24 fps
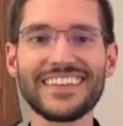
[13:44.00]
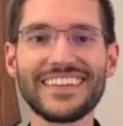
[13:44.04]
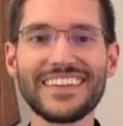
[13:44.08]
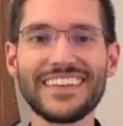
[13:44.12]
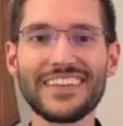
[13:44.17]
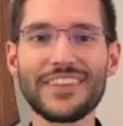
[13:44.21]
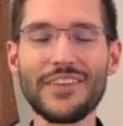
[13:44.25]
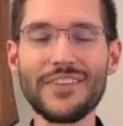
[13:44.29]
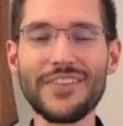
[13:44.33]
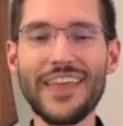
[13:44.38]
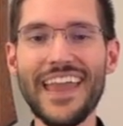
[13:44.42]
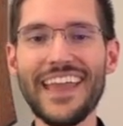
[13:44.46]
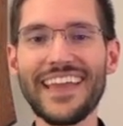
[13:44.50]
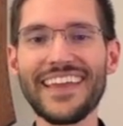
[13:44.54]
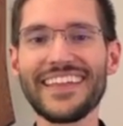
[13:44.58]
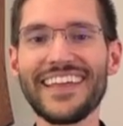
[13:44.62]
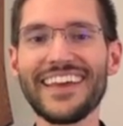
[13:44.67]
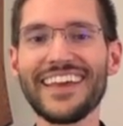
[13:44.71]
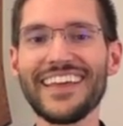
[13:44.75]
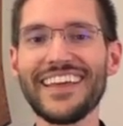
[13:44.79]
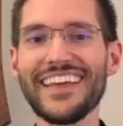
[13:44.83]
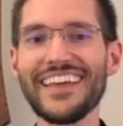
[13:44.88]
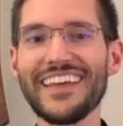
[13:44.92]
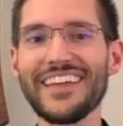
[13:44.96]
You see,
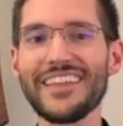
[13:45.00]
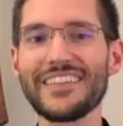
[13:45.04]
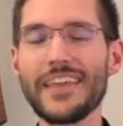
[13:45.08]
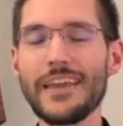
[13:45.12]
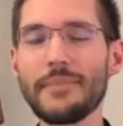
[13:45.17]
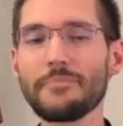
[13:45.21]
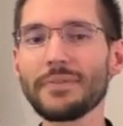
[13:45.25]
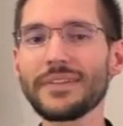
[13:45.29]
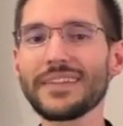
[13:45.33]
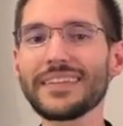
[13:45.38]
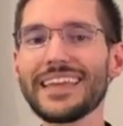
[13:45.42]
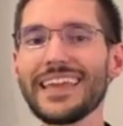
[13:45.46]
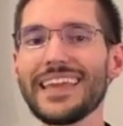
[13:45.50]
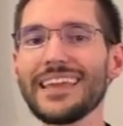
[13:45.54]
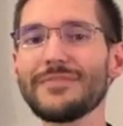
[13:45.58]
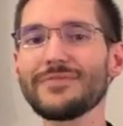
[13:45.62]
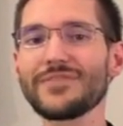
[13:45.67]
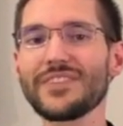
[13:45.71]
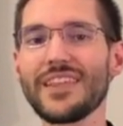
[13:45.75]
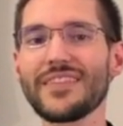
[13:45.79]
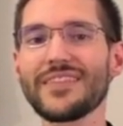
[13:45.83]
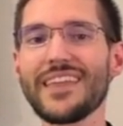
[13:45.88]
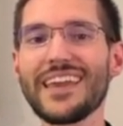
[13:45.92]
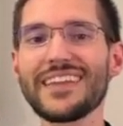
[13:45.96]
they believed
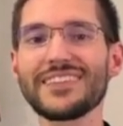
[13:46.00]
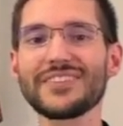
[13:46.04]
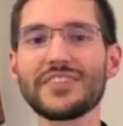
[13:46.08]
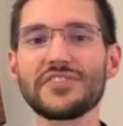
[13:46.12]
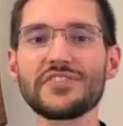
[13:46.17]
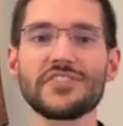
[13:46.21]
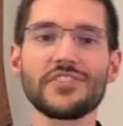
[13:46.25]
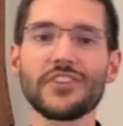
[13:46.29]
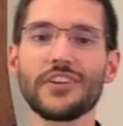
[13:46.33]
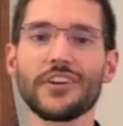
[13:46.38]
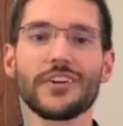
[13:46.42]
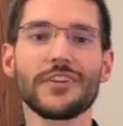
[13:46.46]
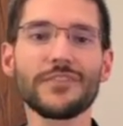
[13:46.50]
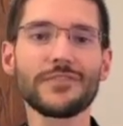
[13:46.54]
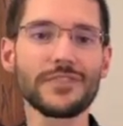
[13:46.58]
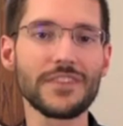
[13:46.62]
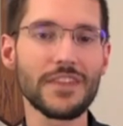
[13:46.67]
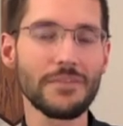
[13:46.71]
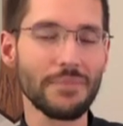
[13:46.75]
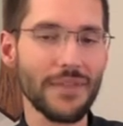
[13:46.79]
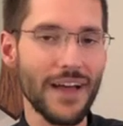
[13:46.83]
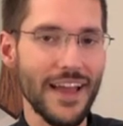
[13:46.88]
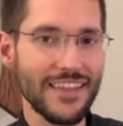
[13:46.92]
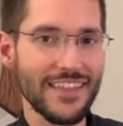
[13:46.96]
that they deserved
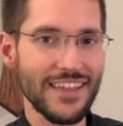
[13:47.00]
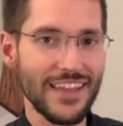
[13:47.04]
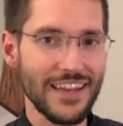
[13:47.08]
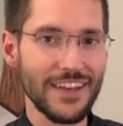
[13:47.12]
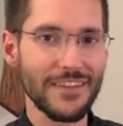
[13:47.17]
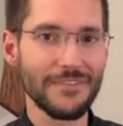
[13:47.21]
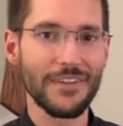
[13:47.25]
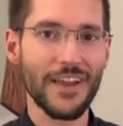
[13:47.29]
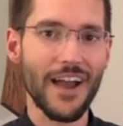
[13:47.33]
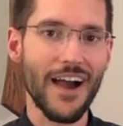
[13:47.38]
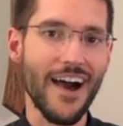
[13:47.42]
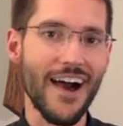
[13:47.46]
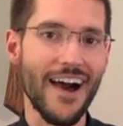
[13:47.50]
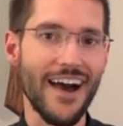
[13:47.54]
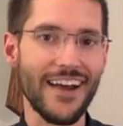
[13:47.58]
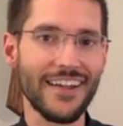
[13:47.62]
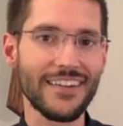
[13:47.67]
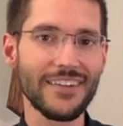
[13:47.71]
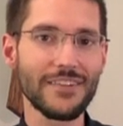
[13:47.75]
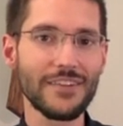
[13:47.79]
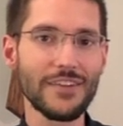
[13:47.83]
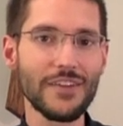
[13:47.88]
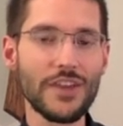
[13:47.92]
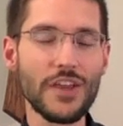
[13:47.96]
the blessing of
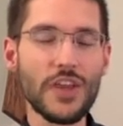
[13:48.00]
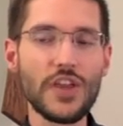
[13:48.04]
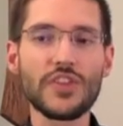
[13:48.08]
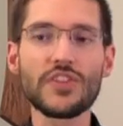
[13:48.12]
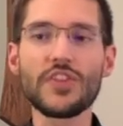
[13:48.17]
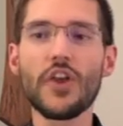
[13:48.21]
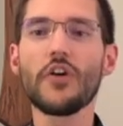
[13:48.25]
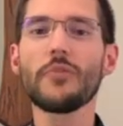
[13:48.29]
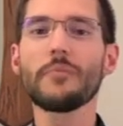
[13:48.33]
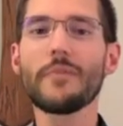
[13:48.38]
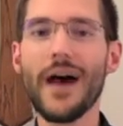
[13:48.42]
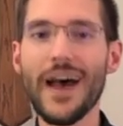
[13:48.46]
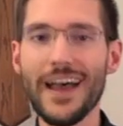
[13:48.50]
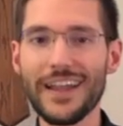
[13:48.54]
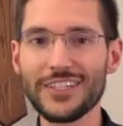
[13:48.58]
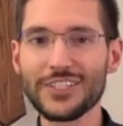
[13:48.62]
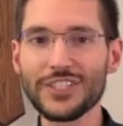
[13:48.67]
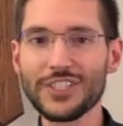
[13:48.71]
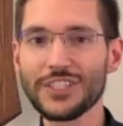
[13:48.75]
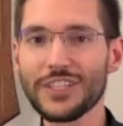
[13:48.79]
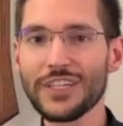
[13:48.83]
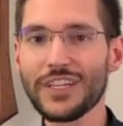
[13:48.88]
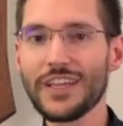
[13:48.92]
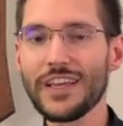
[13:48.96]
God so much
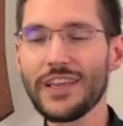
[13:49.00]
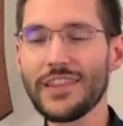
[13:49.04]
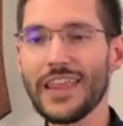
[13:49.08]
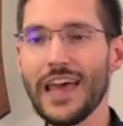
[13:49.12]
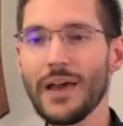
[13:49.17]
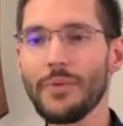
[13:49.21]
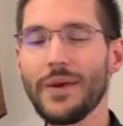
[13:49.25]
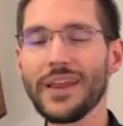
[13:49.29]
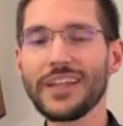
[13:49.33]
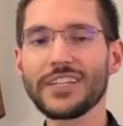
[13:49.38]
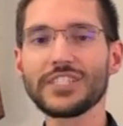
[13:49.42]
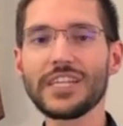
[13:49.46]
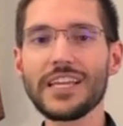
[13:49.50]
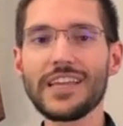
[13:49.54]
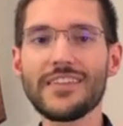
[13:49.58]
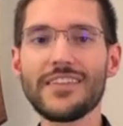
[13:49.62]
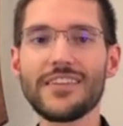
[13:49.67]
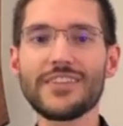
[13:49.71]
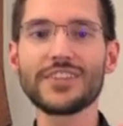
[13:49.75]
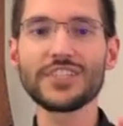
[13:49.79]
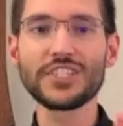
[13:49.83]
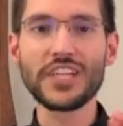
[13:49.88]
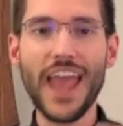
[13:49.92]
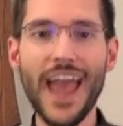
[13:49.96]
that when
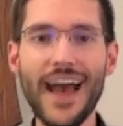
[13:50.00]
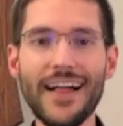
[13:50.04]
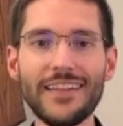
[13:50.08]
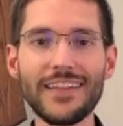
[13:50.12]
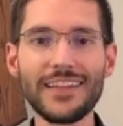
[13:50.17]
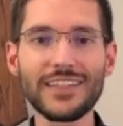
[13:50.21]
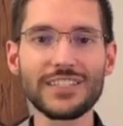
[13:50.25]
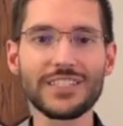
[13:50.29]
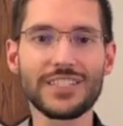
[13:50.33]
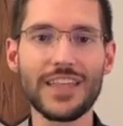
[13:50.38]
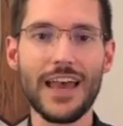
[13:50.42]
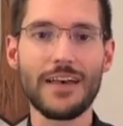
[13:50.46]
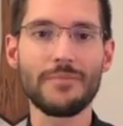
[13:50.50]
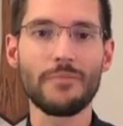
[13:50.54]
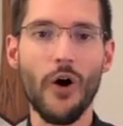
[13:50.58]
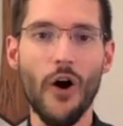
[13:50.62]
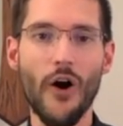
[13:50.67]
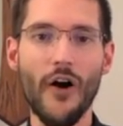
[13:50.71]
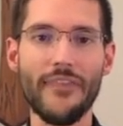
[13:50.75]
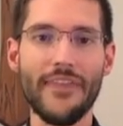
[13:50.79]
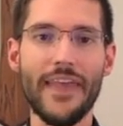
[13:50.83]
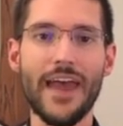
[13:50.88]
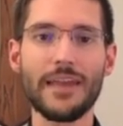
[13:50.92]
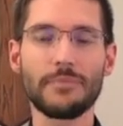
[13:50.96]
Jesus challenged them
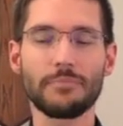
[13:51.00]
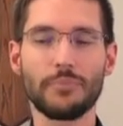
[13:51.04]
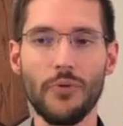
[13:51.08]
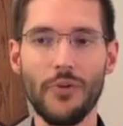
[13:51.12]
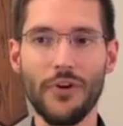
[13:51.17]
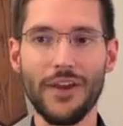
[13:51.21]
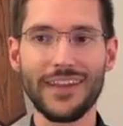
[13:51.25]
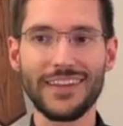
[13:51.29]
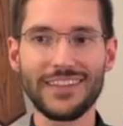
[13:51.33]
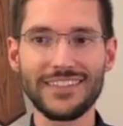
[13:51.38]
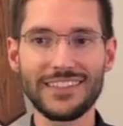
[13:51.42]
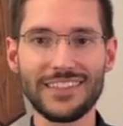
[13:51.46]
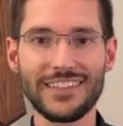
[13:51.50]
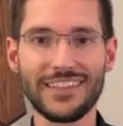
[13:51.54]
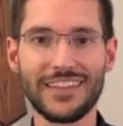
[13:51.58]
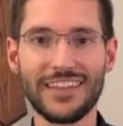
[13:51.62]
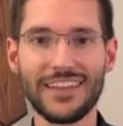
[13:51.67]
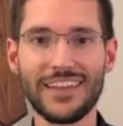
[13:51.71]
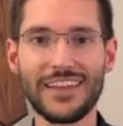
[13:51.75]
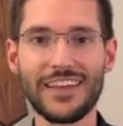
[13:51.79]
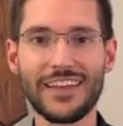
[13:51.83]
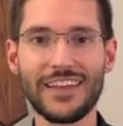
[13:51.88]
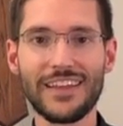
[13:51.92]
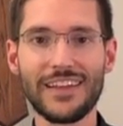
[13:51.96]
on that point,
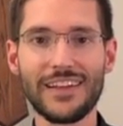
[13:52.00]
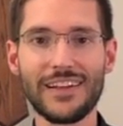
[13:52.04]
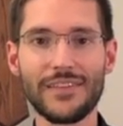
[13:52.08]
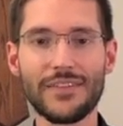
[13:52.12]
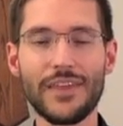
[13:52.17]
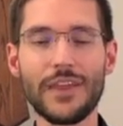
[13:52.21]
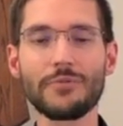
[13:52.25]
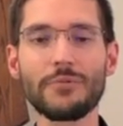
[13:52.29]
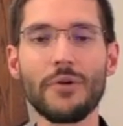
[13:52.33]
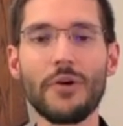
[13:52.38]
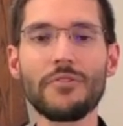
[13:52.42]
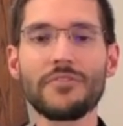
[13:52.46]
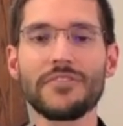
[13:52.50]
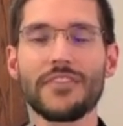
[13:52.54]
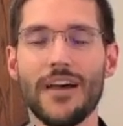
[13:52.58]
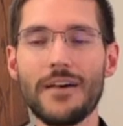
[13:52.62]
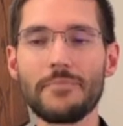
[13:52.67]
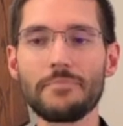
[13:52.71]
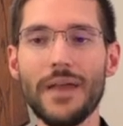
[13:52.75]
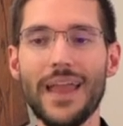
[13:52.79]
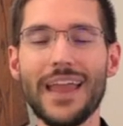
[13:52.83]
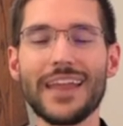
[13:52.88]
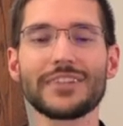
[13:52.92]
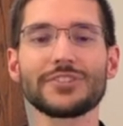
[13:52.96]
they rose
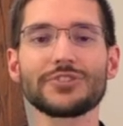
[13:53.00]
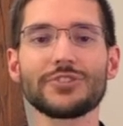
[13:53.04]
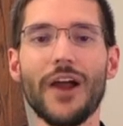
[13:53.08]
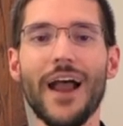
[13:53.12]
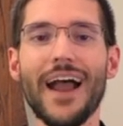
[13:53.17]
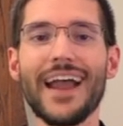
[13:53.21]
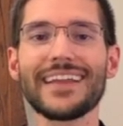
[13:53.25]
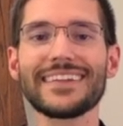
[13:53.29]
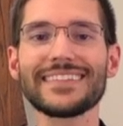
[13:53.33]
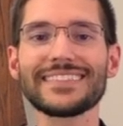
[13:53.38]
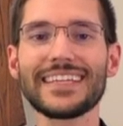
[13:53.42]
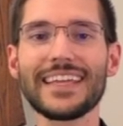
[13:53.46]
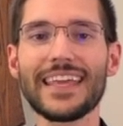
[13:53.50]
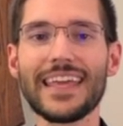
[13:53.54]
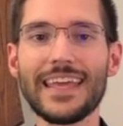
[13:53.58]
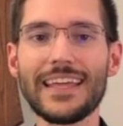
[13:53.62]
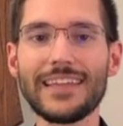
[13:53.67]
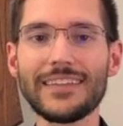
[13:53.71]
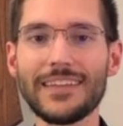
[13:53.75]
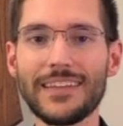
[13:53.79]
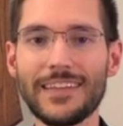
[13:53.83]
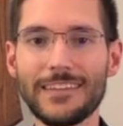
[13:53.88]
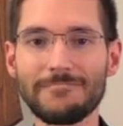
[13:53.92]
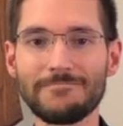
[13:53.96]
up and tried to
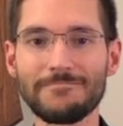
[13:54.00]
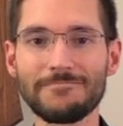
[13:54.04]
kill him.